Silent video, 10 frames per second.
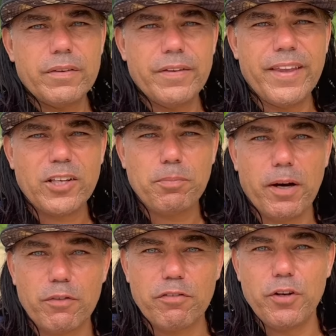The next
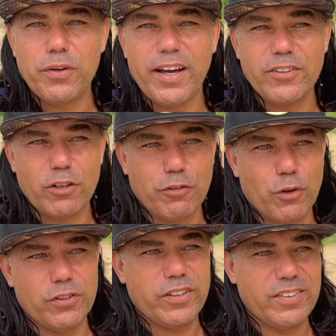part of the video, guys, of
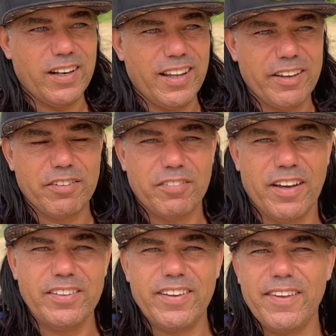course, is the life
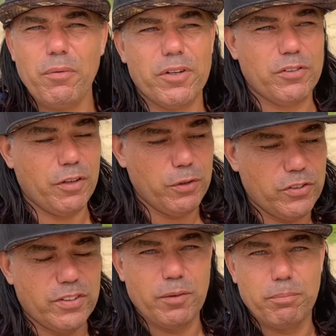advice, and that one is very
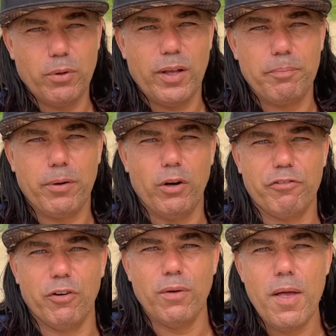simple and
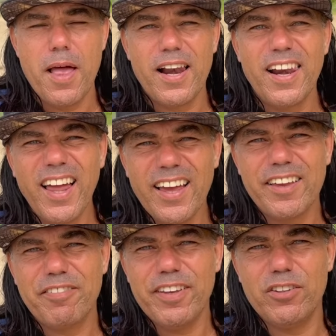powerful.
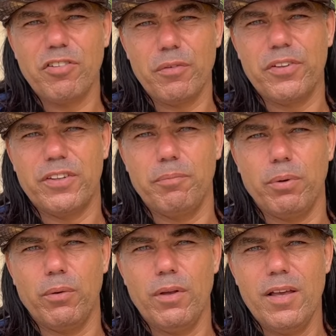Life is very
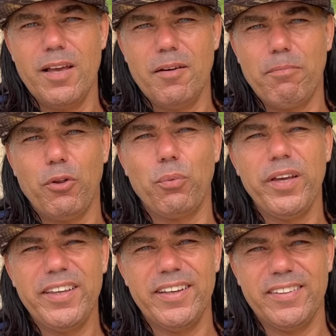simple, but
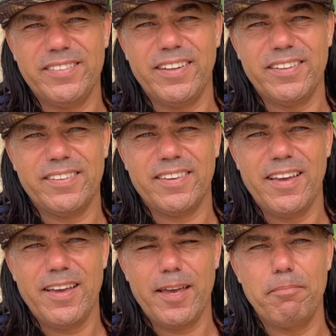we insist
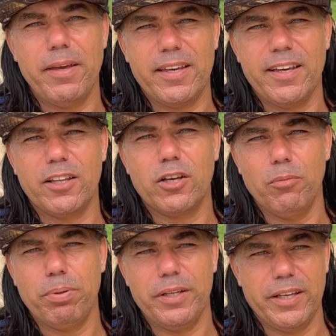in making it
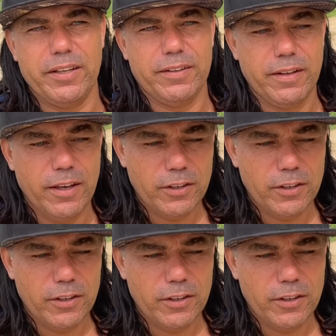complicated.